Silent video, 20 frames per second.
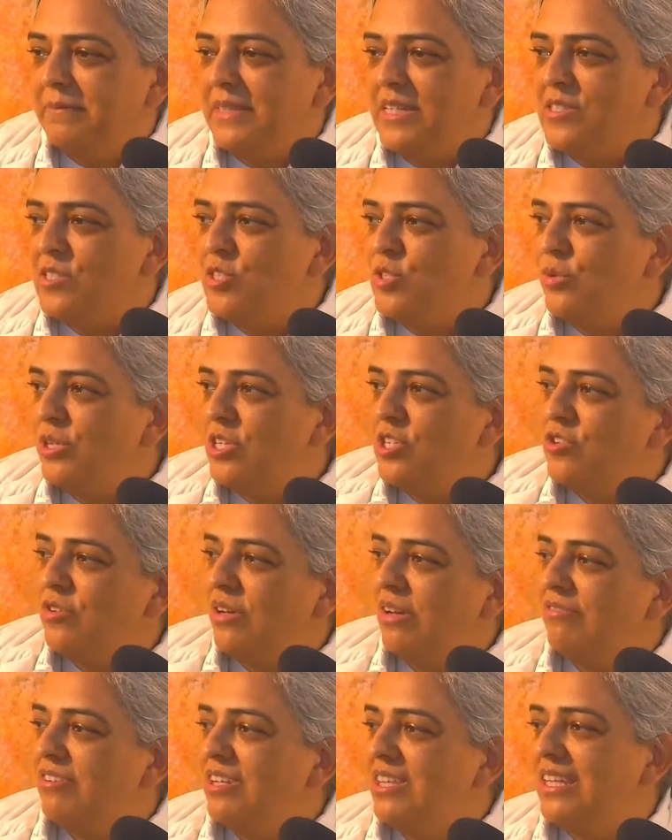There's a switch
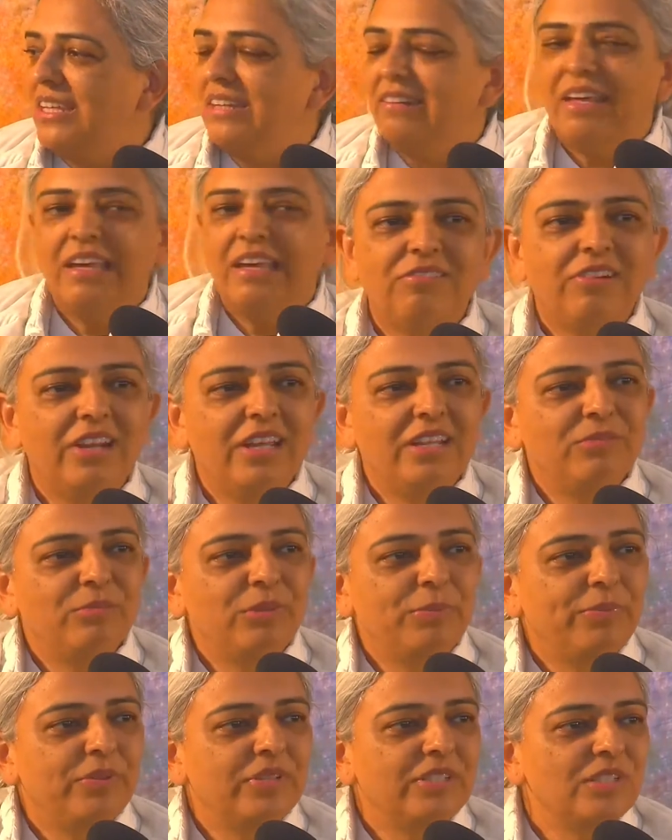to everything right?
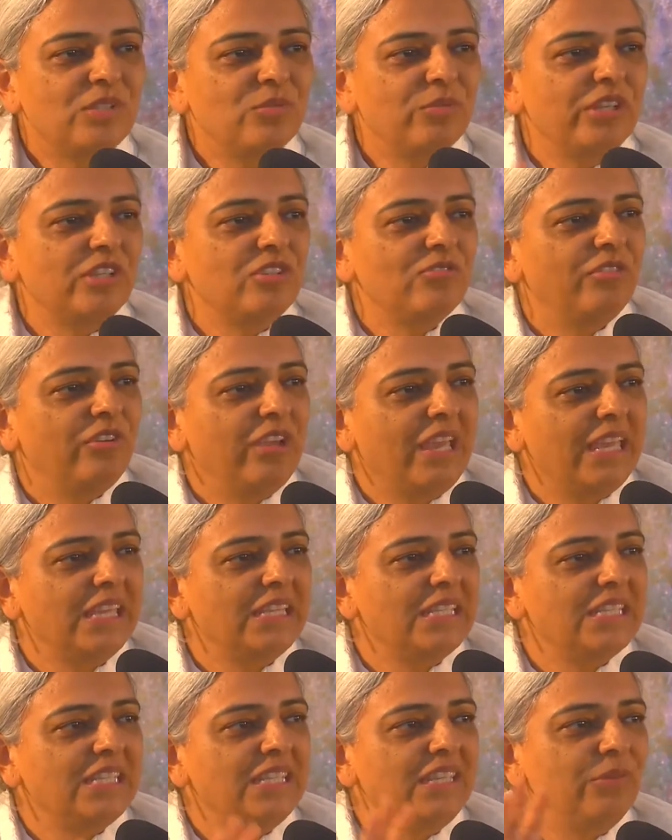We put a switch for
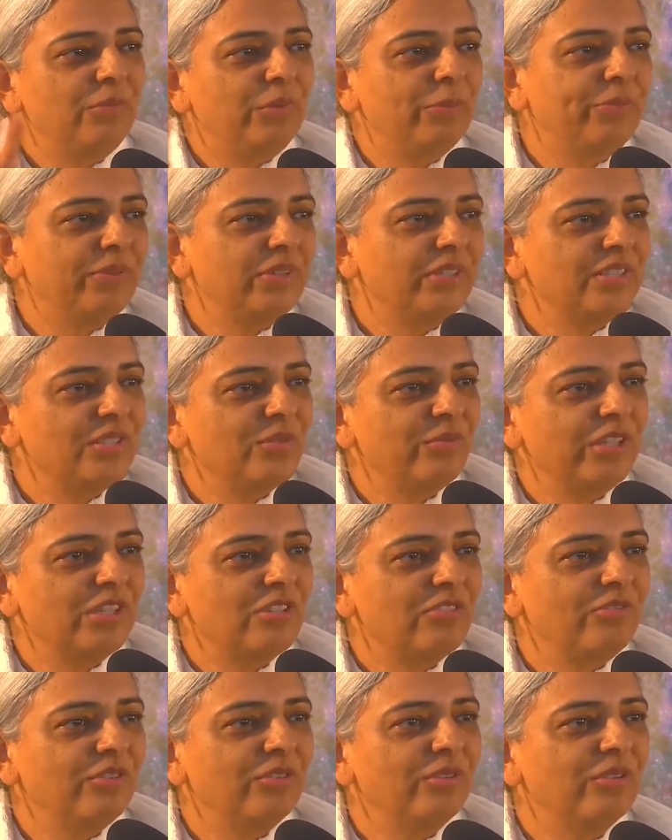AC, we put a
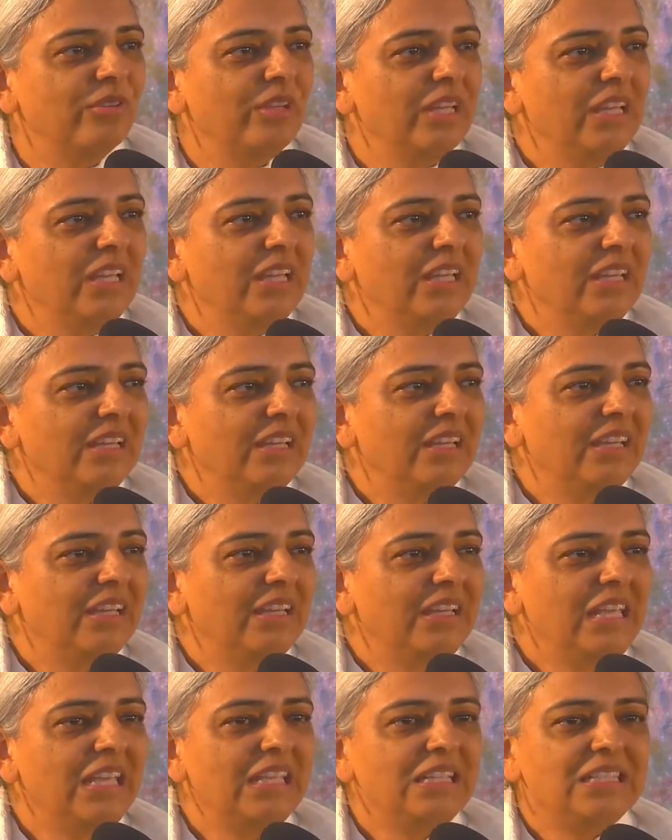switch for
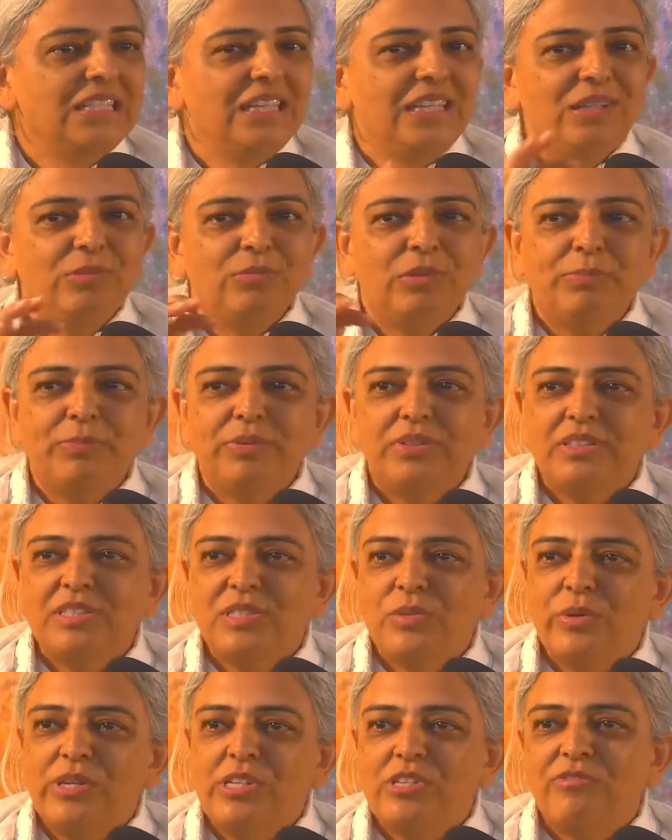heating, we put a
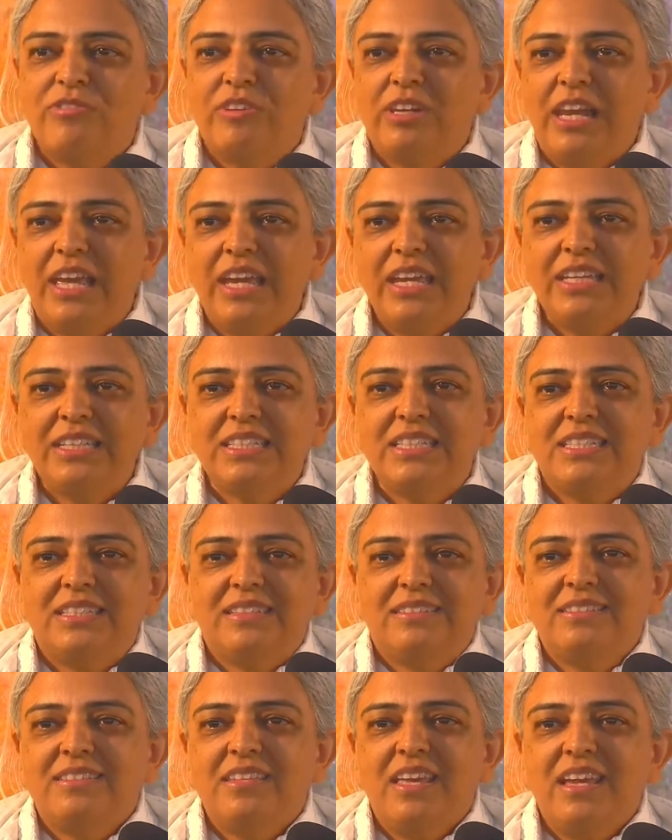switch for
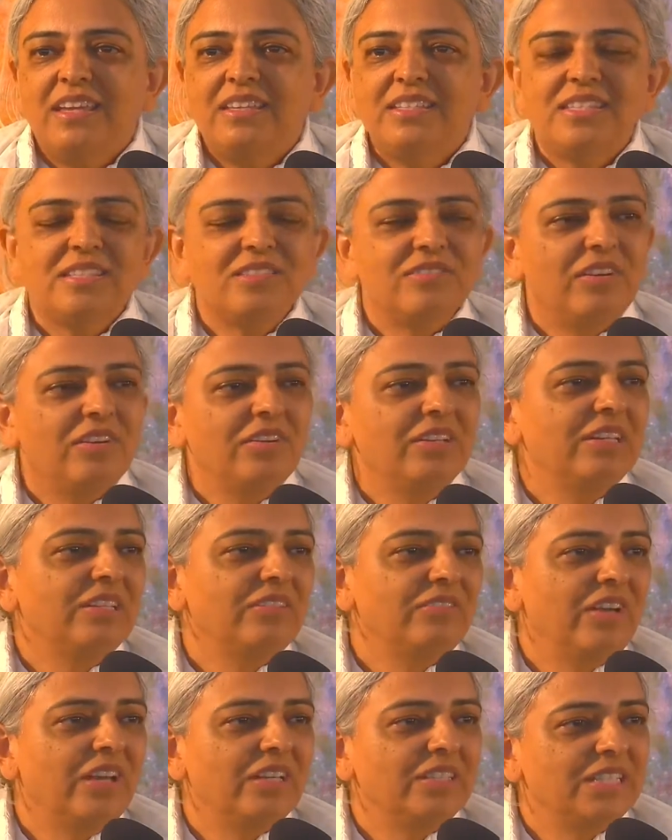lights. Science is very
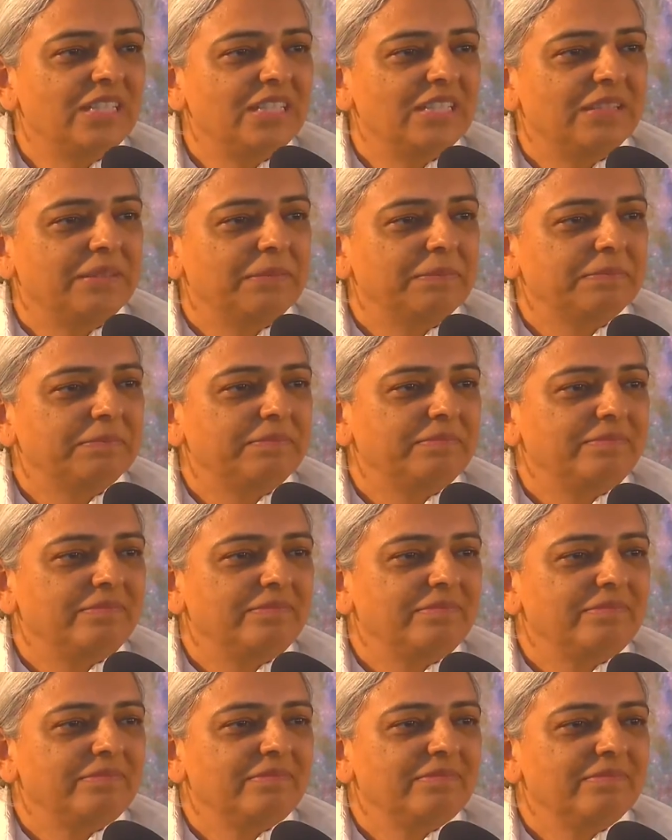advanced.
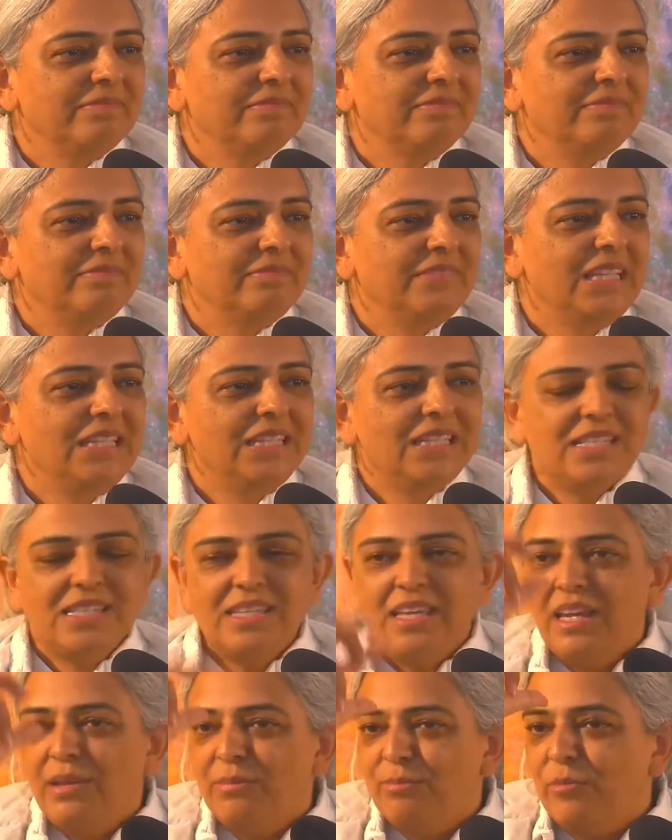In the
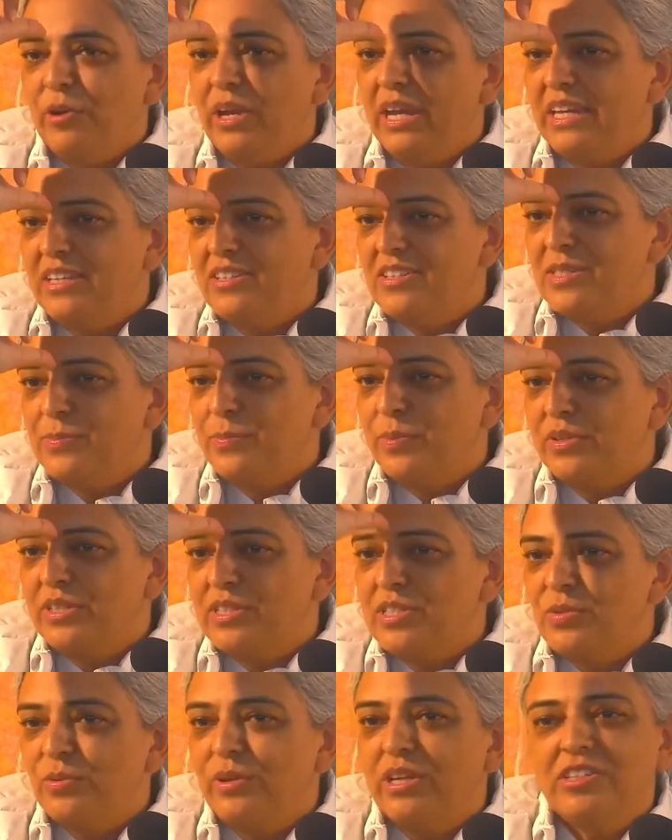same way, just put
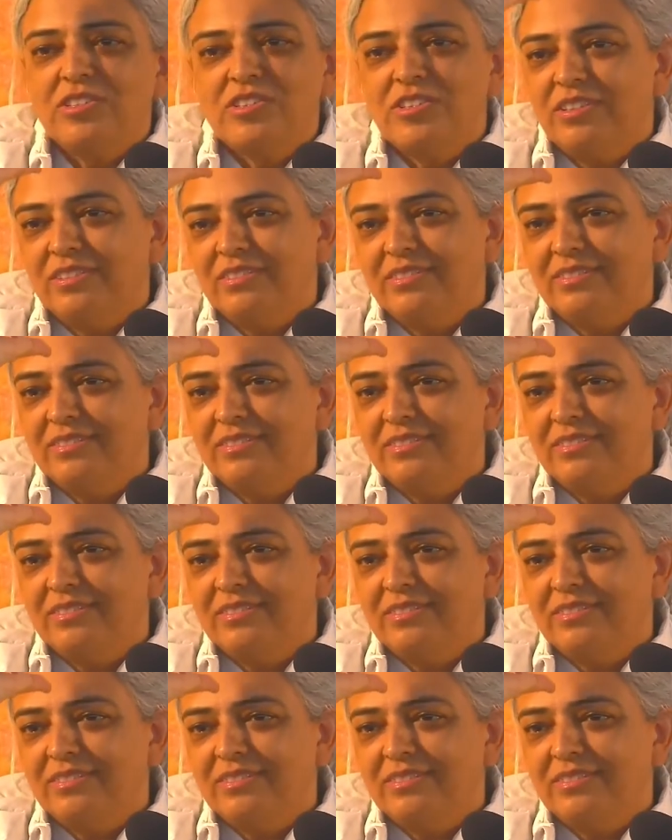a switch.